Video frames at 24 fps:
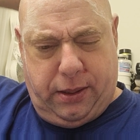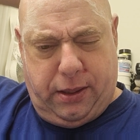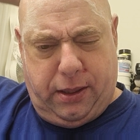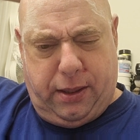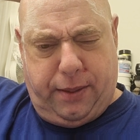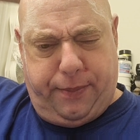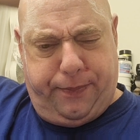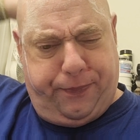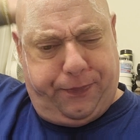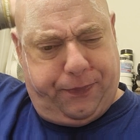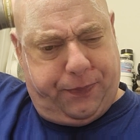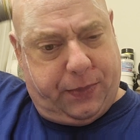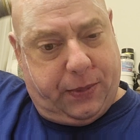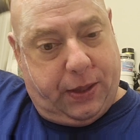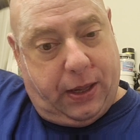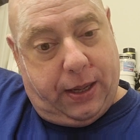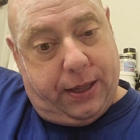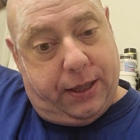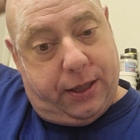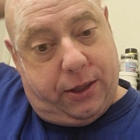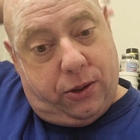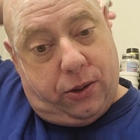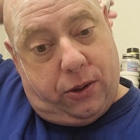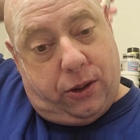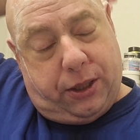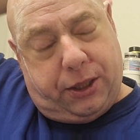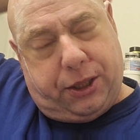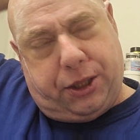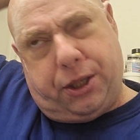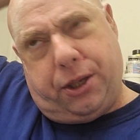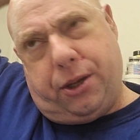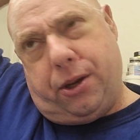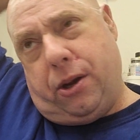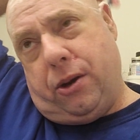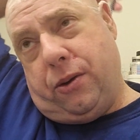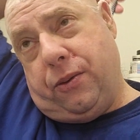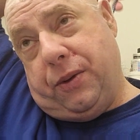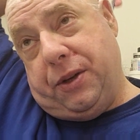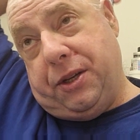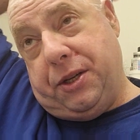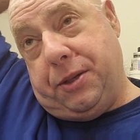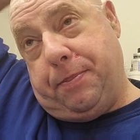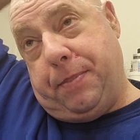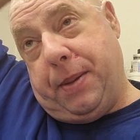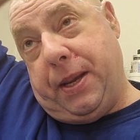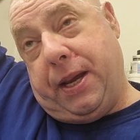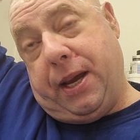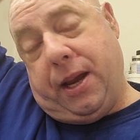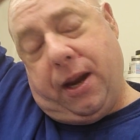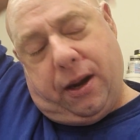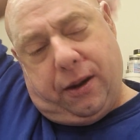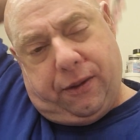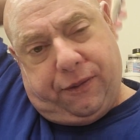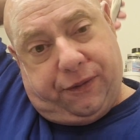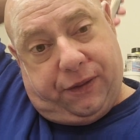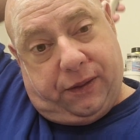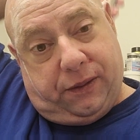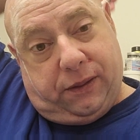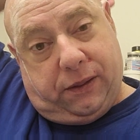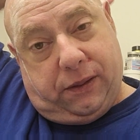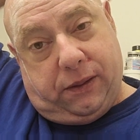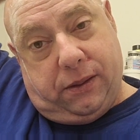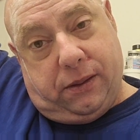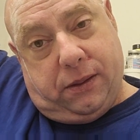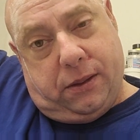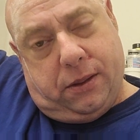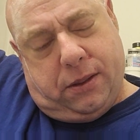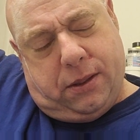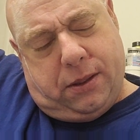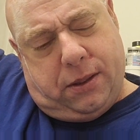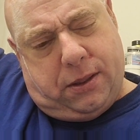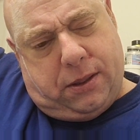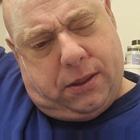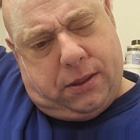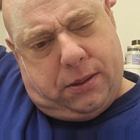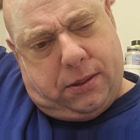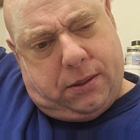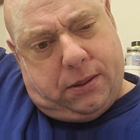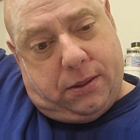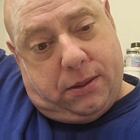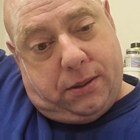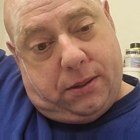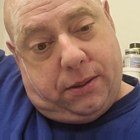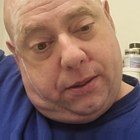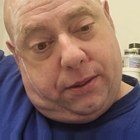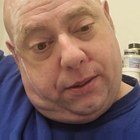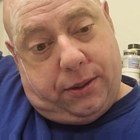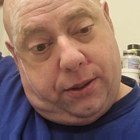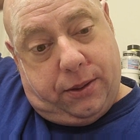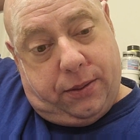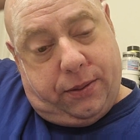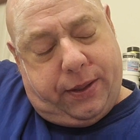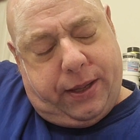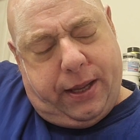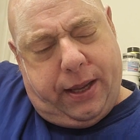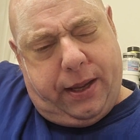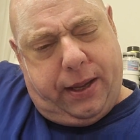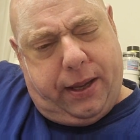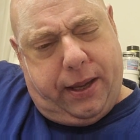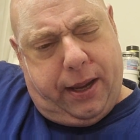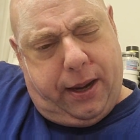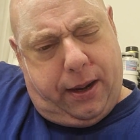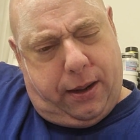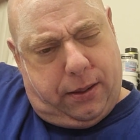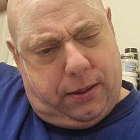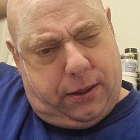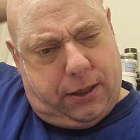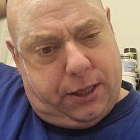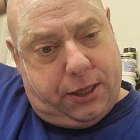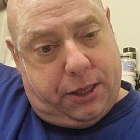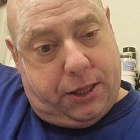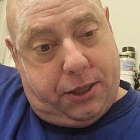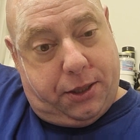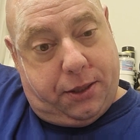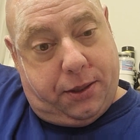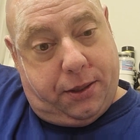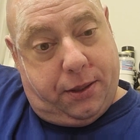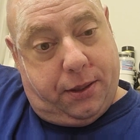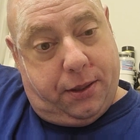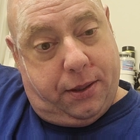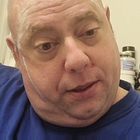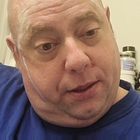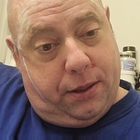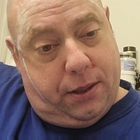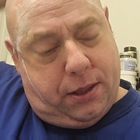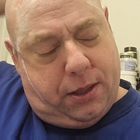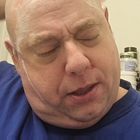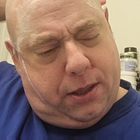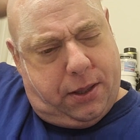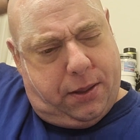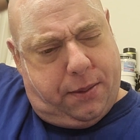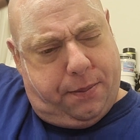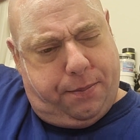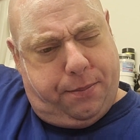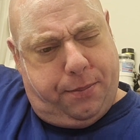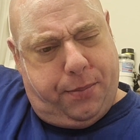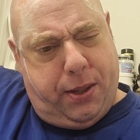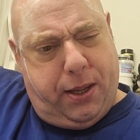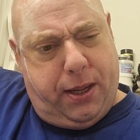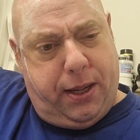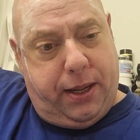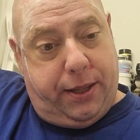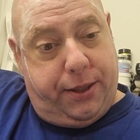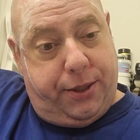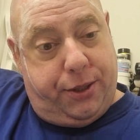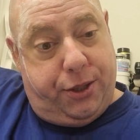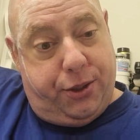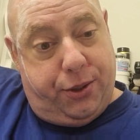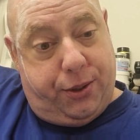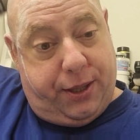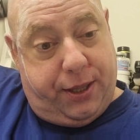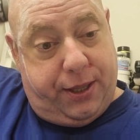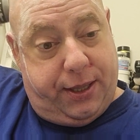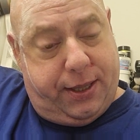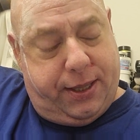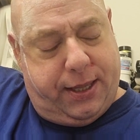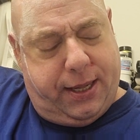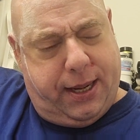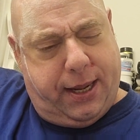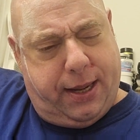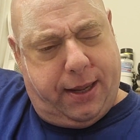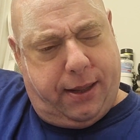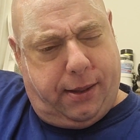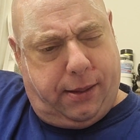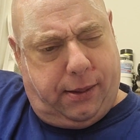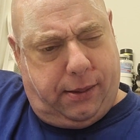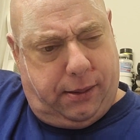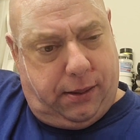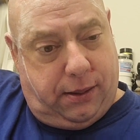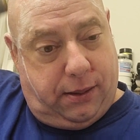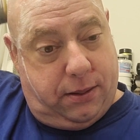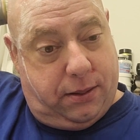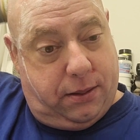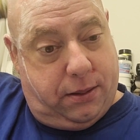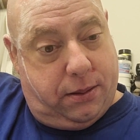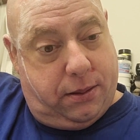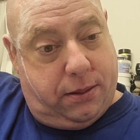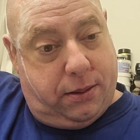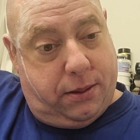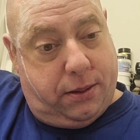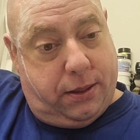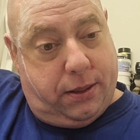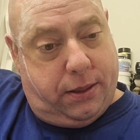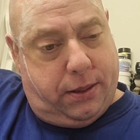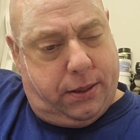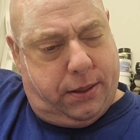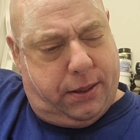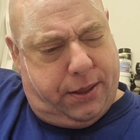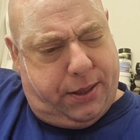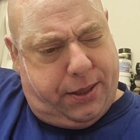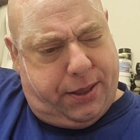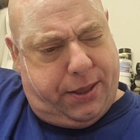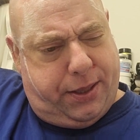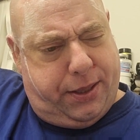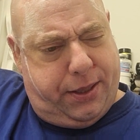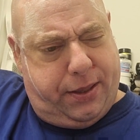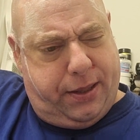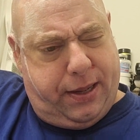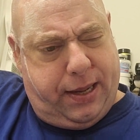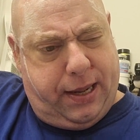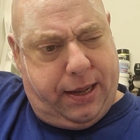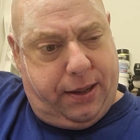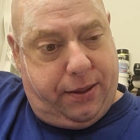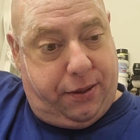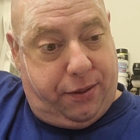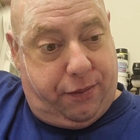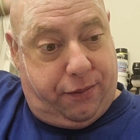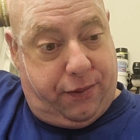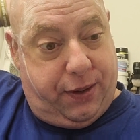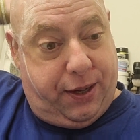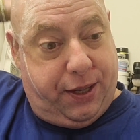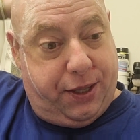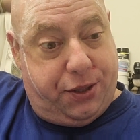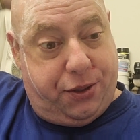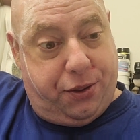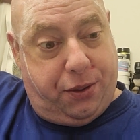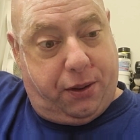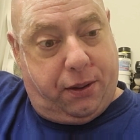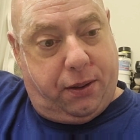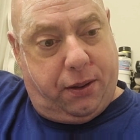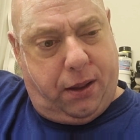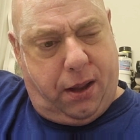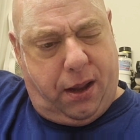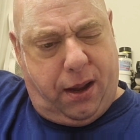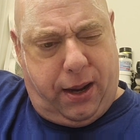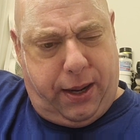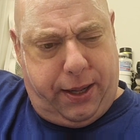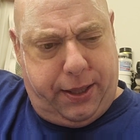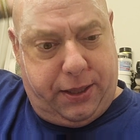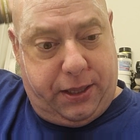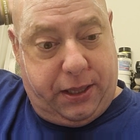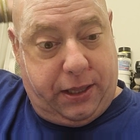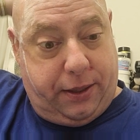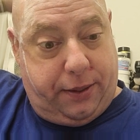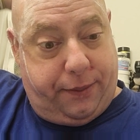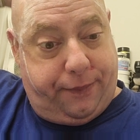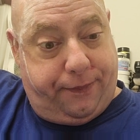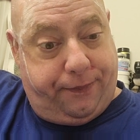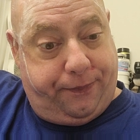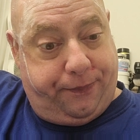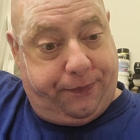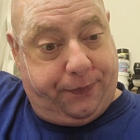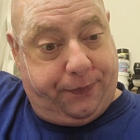I caution, always be careful. Don't get careless, but you can tell, you know, how the razor glides and,